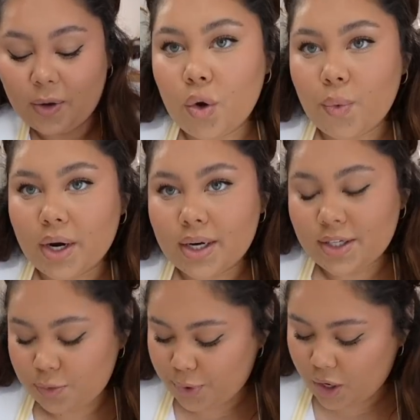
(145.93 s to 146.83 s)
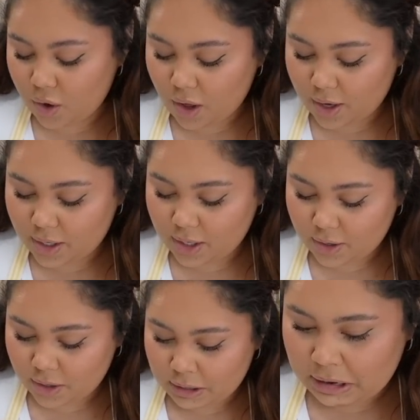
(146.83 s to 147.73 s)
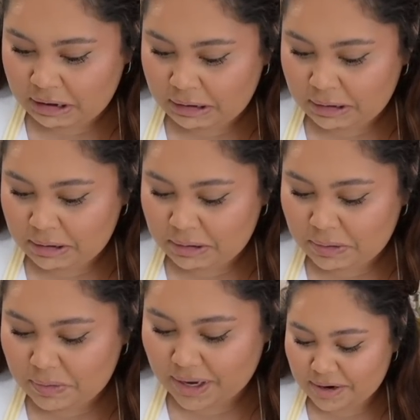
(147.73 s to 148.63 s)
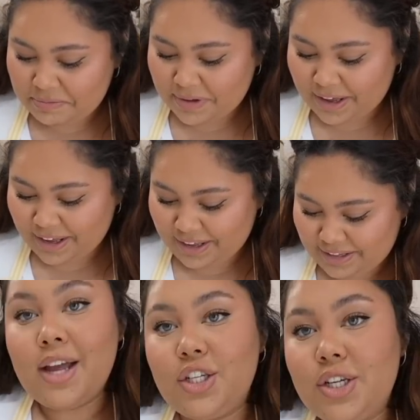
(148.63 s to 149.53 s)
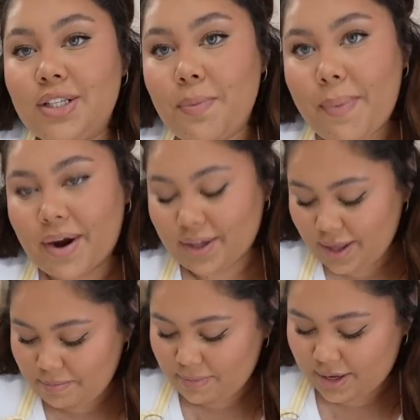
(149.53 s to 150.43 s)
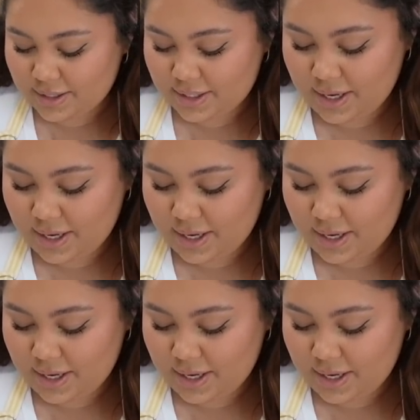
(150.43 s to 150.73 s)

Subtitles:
So we're gonna sprinkle on here quite a bit and just barely mix